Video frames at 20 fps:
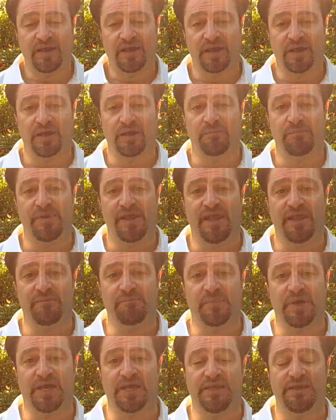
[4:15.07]
Um,
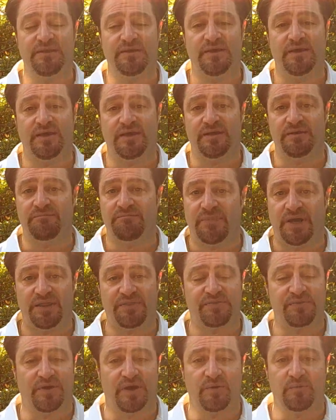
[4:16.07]
and my, uh,
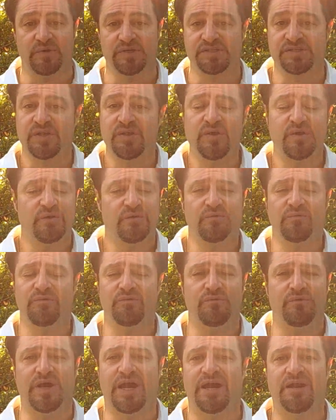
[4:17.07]
my thought was,
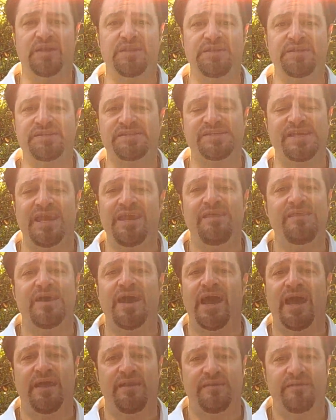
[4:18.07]
how could you say
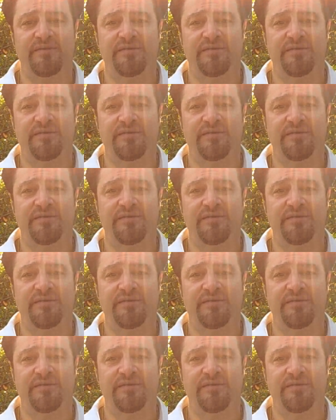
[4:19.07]
that?